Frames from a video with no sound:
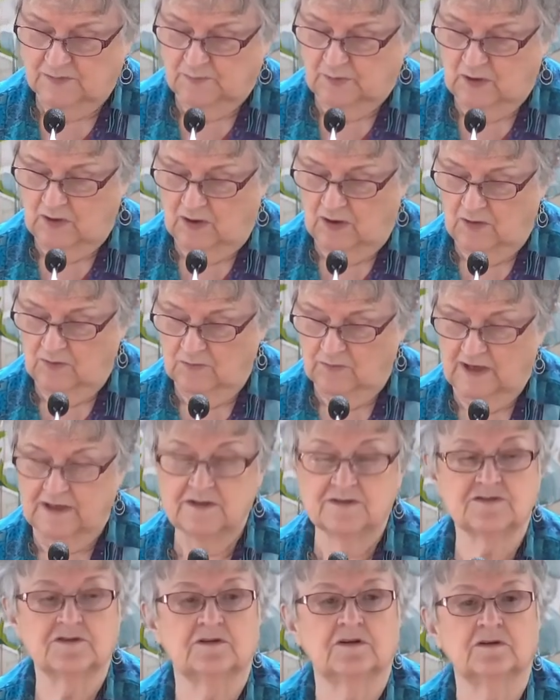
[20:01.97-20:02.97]
Paul
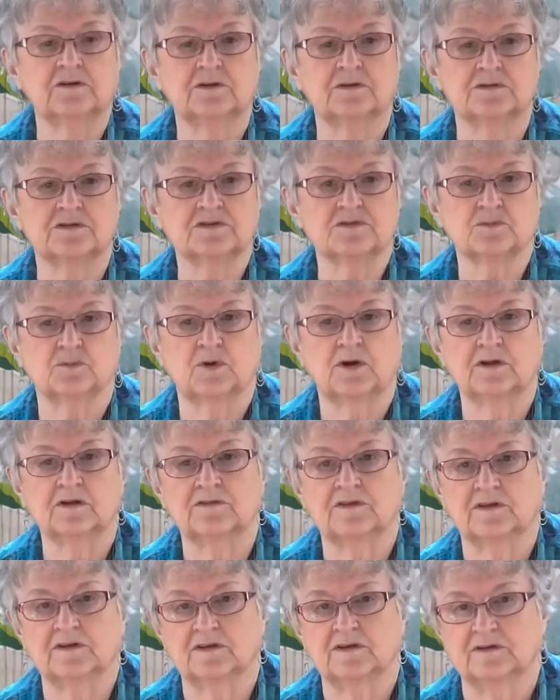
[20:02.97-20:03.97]
Razor, who's one
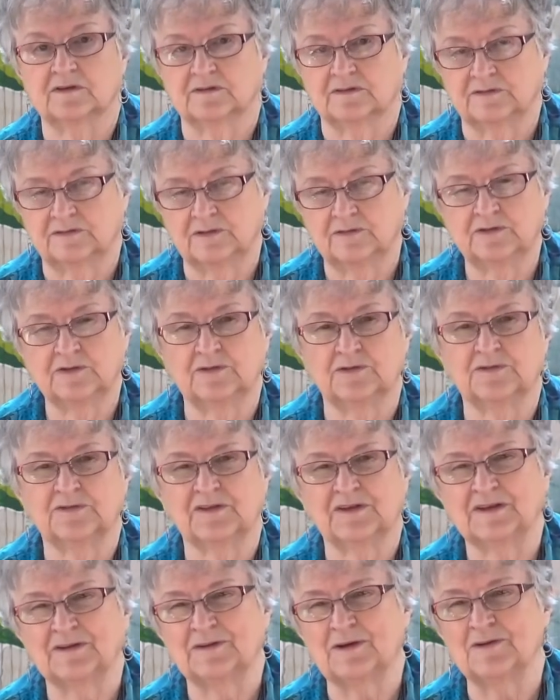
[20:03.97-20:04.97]
of the UU
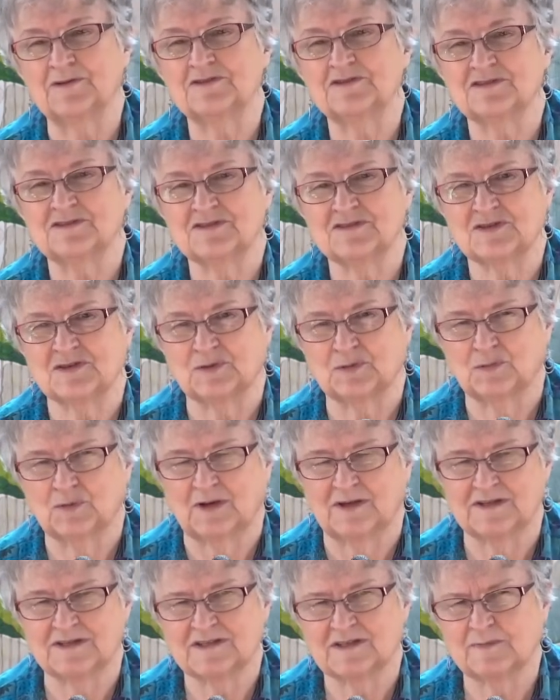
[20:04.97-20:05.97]
theologians who
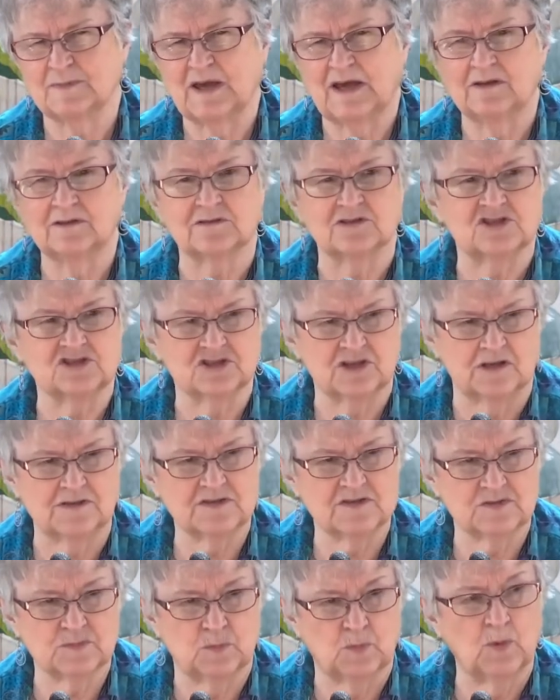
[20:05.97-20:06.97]
writes about
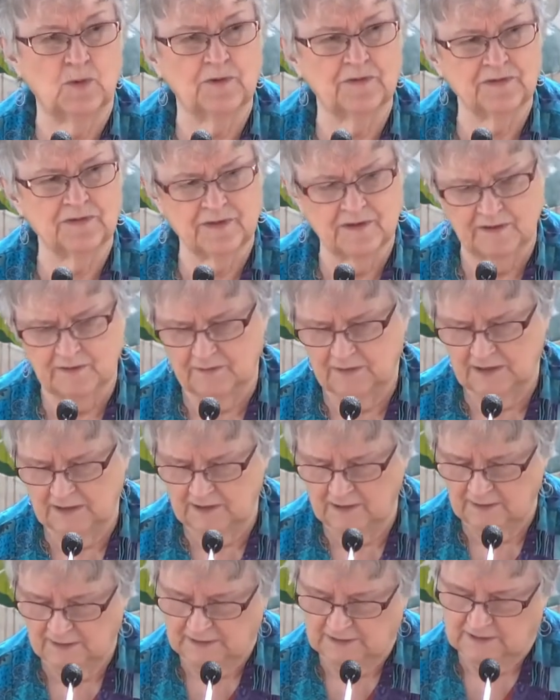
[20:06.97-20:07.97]
just war
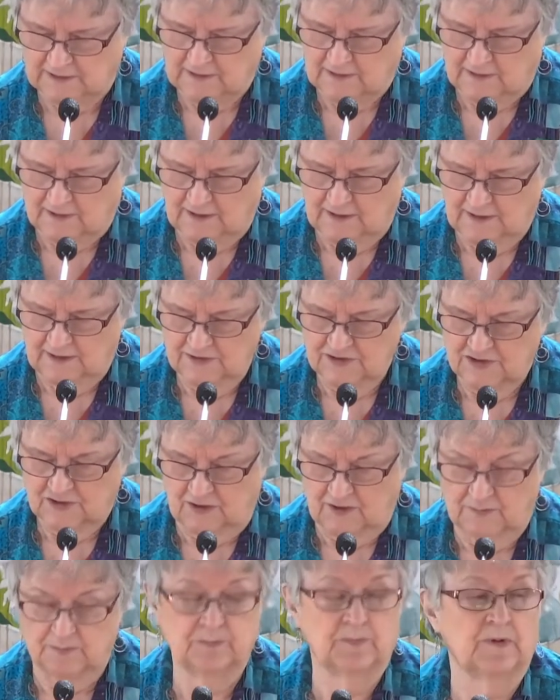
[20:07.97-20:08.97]
theory, and
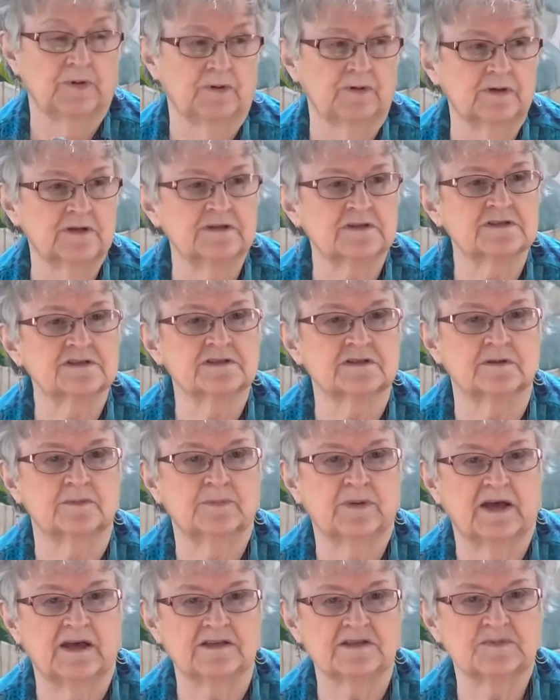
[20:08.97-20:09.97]
John Burns, the
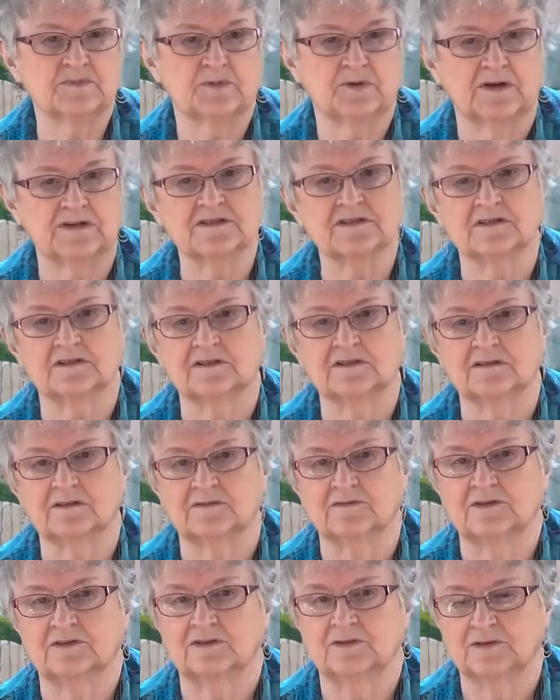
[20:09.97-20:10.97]
past president
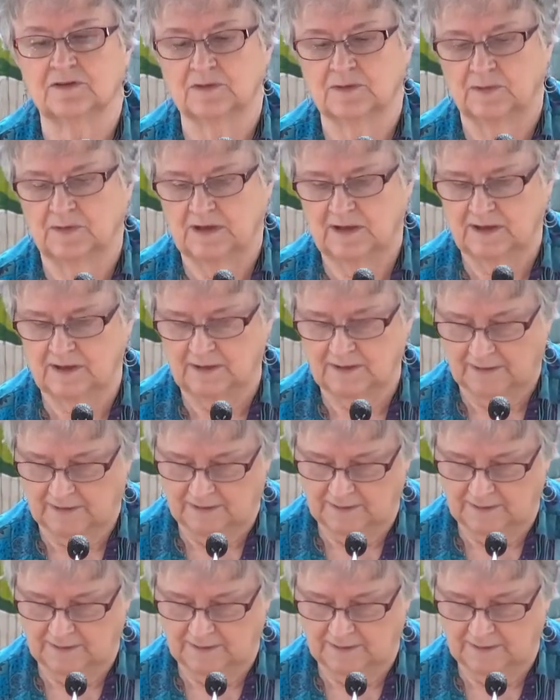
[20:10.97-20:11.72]
of the UUA.